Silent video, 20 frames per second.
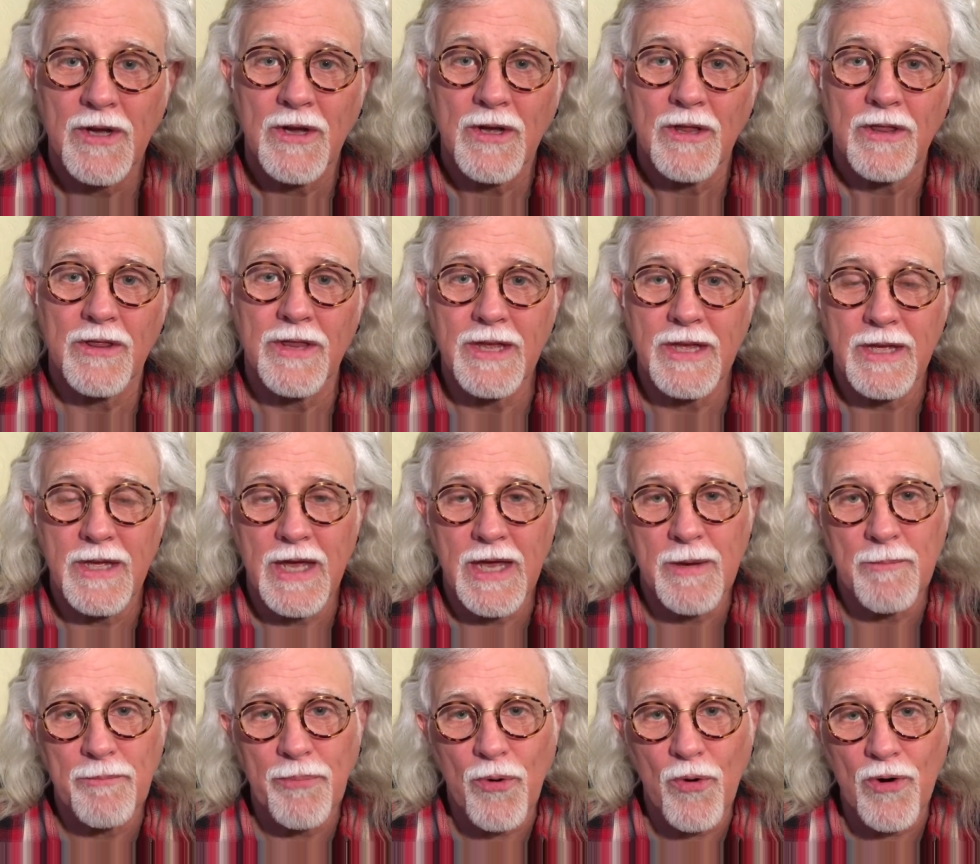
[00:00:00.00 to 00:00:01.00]
The
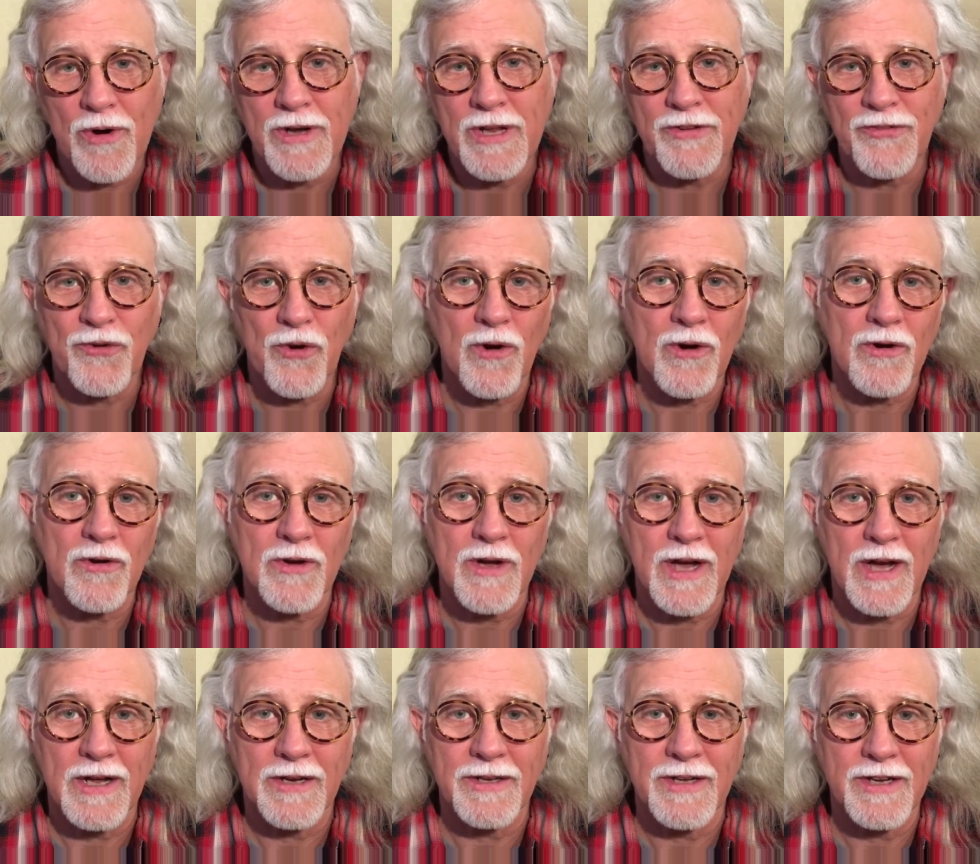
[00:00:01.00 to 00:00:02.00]
important historical
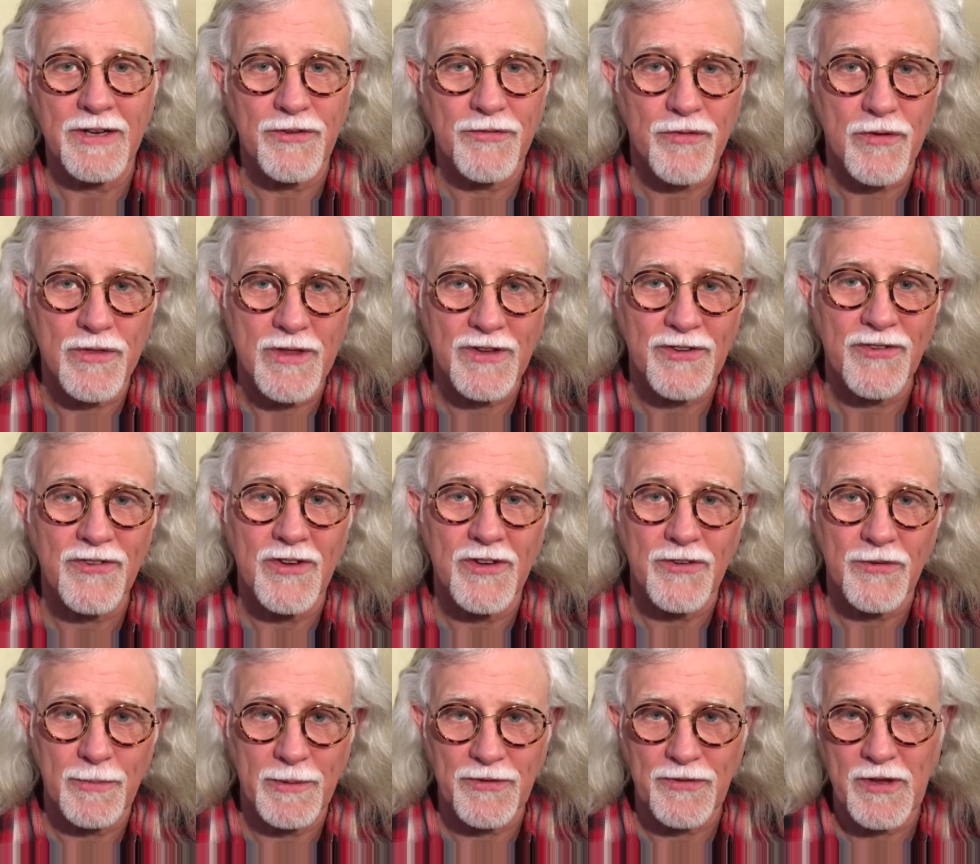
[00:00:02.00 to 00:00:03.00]
context for this
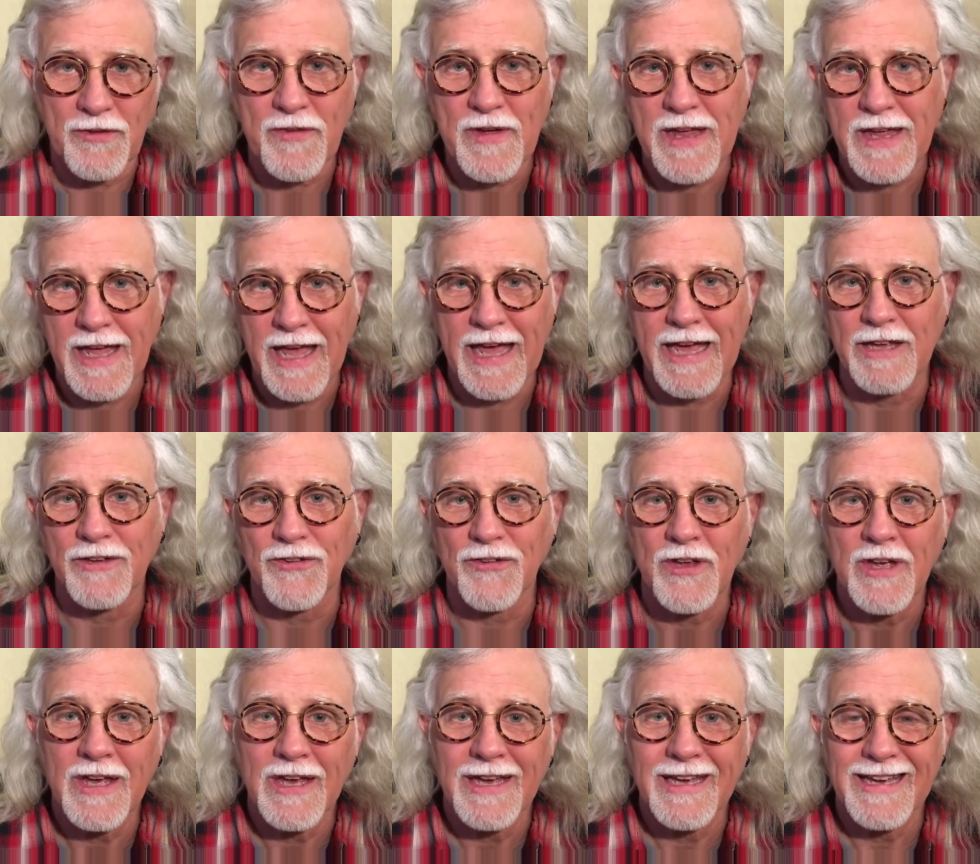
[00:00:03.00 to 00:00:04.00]
specific
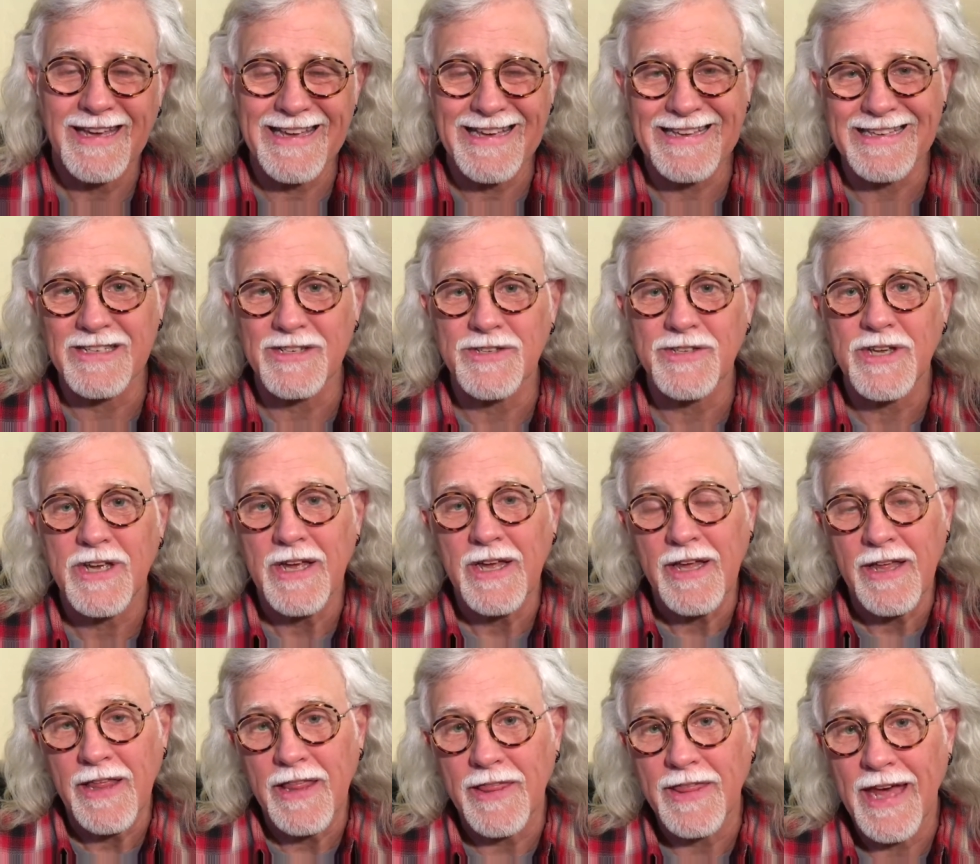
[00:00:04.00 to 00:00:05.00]
case is
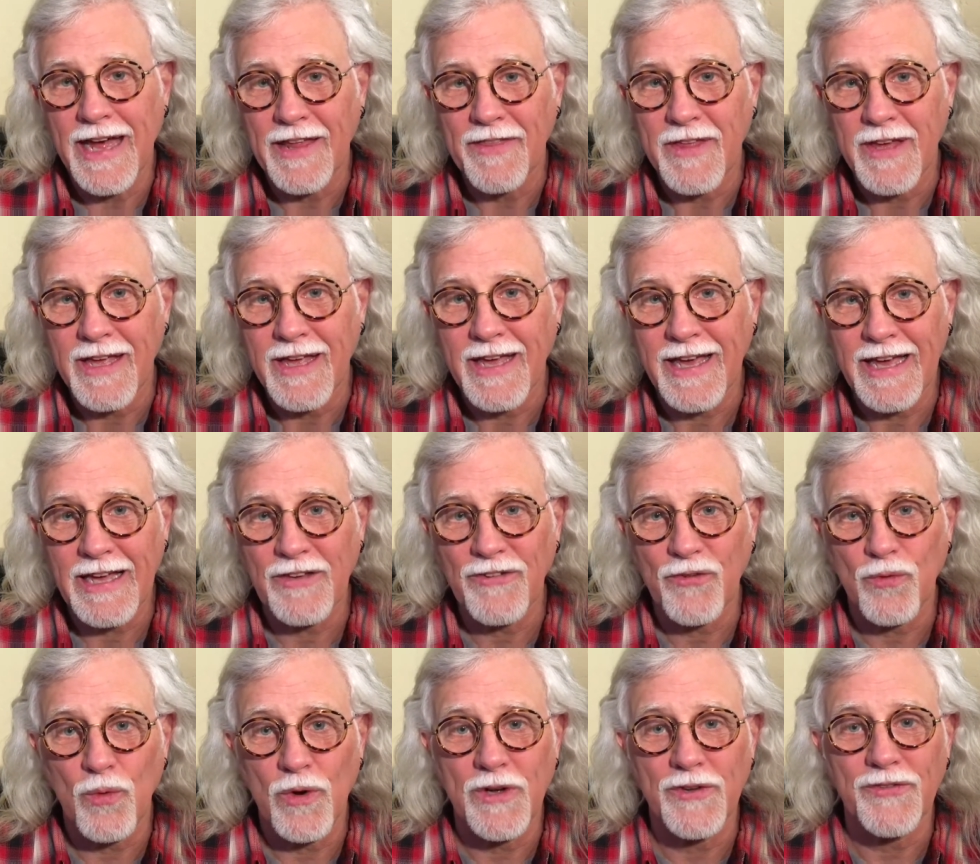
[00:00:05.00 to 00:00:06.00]
that the case
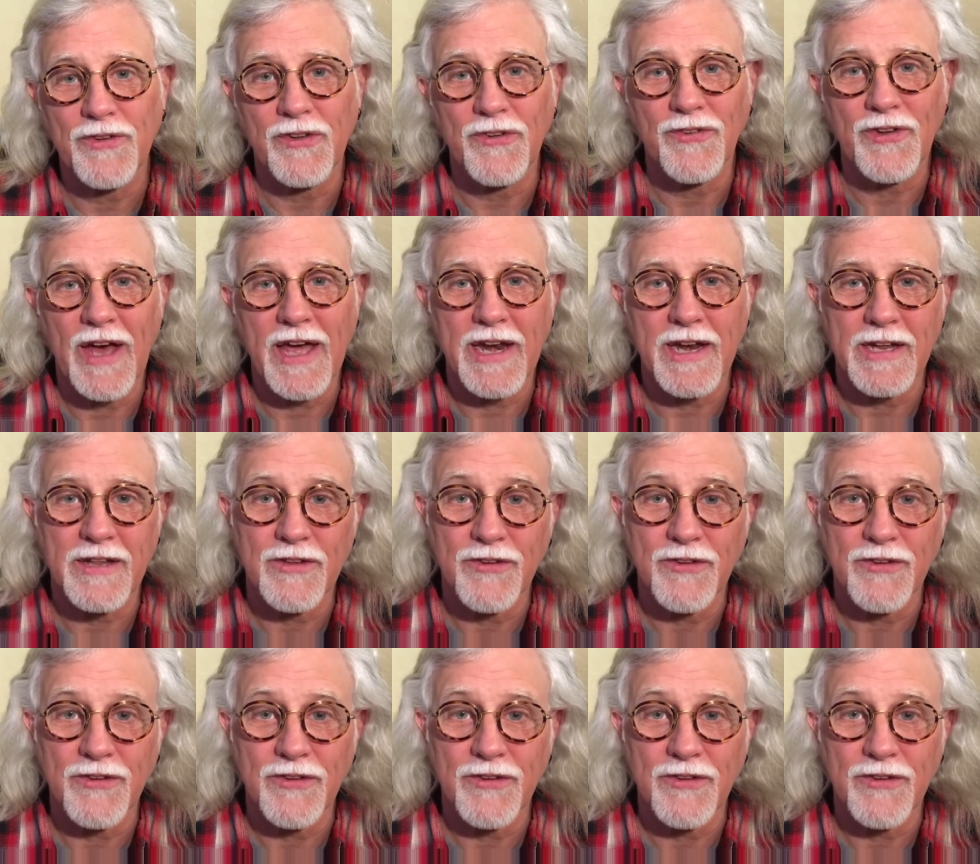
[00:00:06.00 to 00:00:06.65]
was decided in the